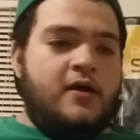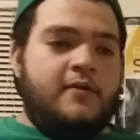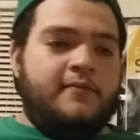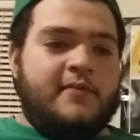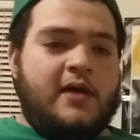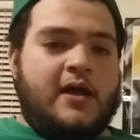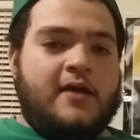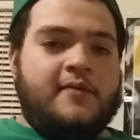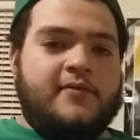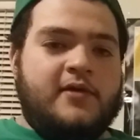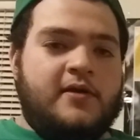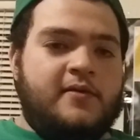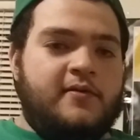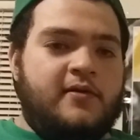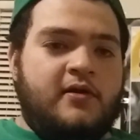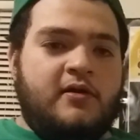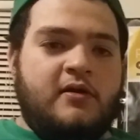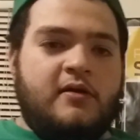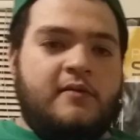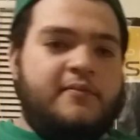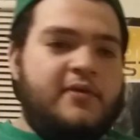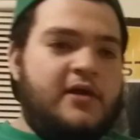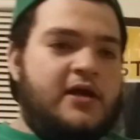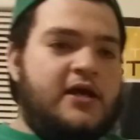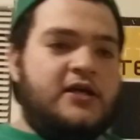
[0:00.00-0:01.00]
Maybe
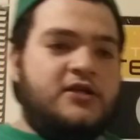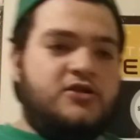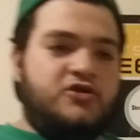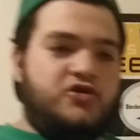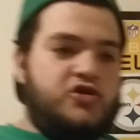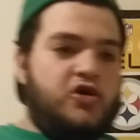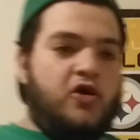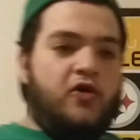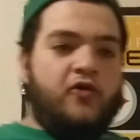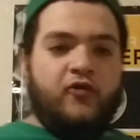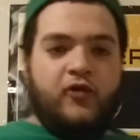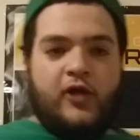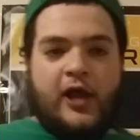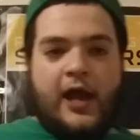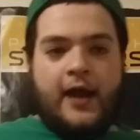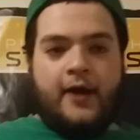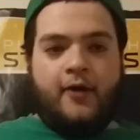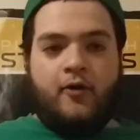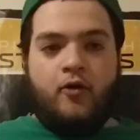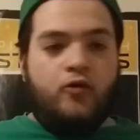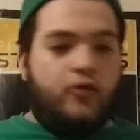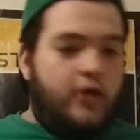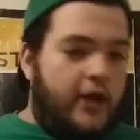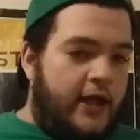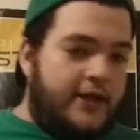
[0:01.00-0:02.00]
because Joe
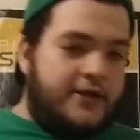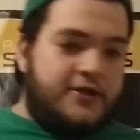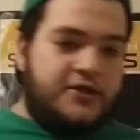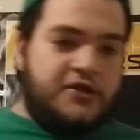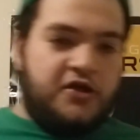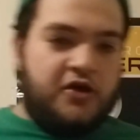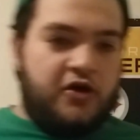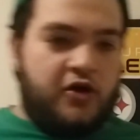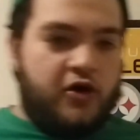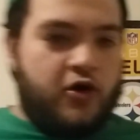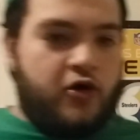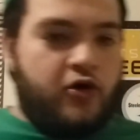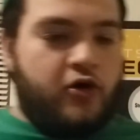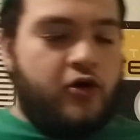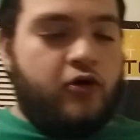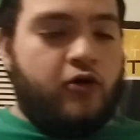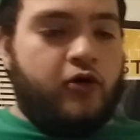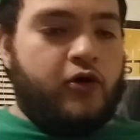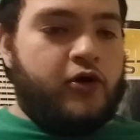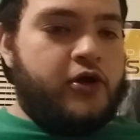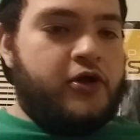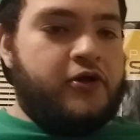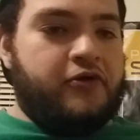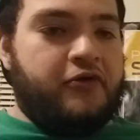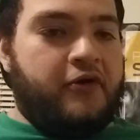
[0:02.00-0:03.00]
Flacco gets hurt
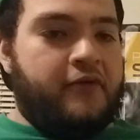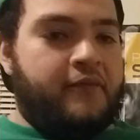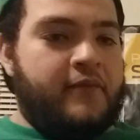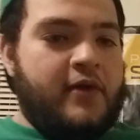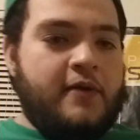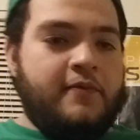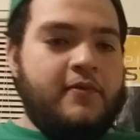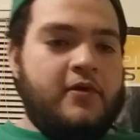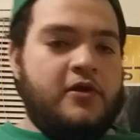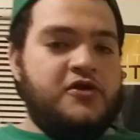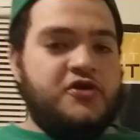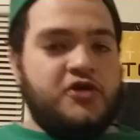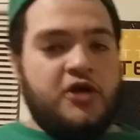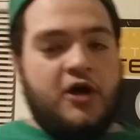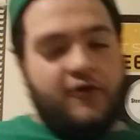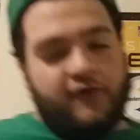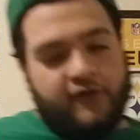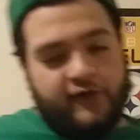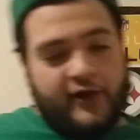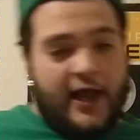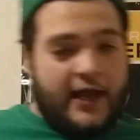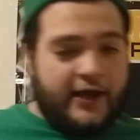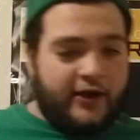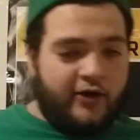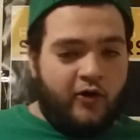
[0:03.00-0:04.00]
or, you know, maybe Joe
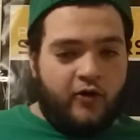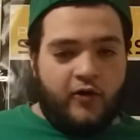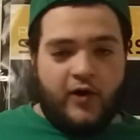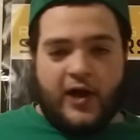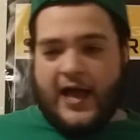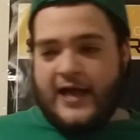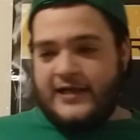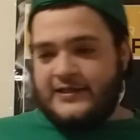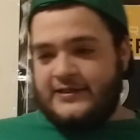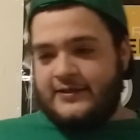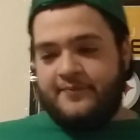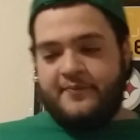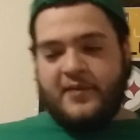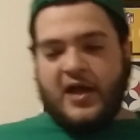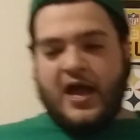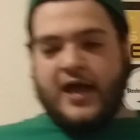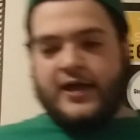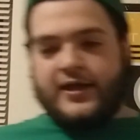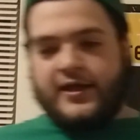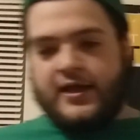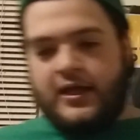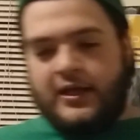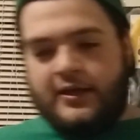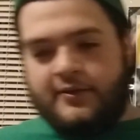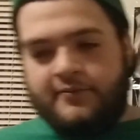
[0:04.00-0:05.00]
Flacco has a
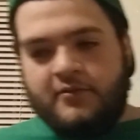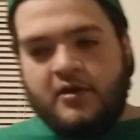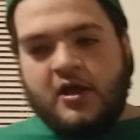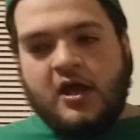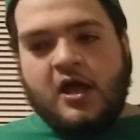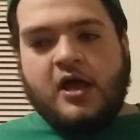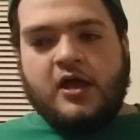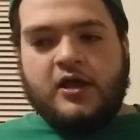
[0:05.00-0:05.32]
bad game.